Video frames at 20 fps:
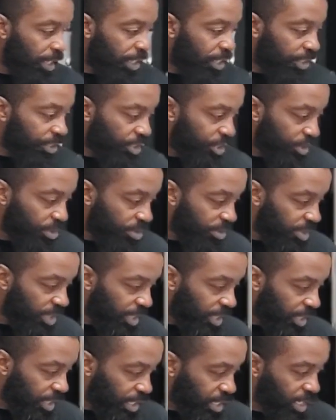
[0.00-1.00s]

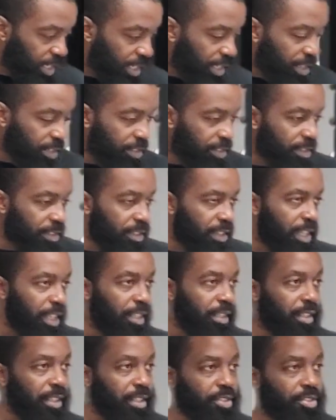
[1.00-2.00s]
using these
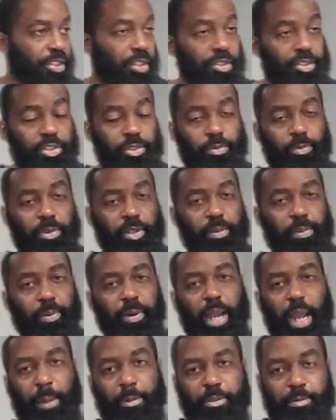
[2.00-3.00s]
in conjunction with
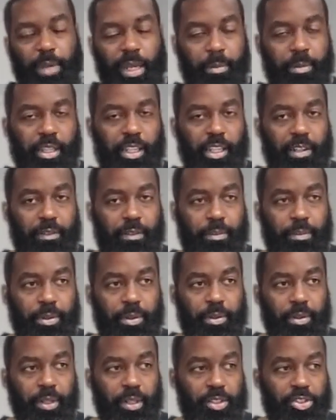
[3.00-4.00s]
perhaps maybe even
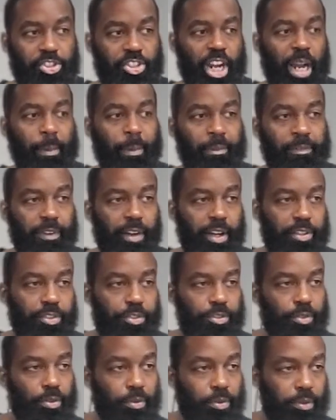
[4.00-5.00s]
building a Shopify
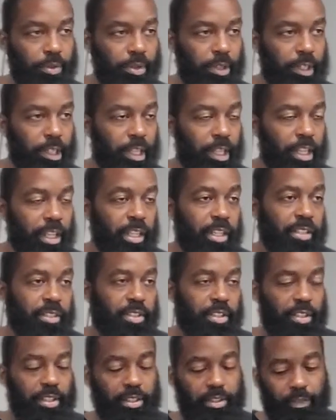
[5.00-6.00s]
store
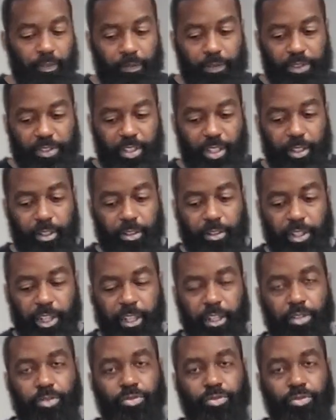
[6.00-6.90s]
to facilitate a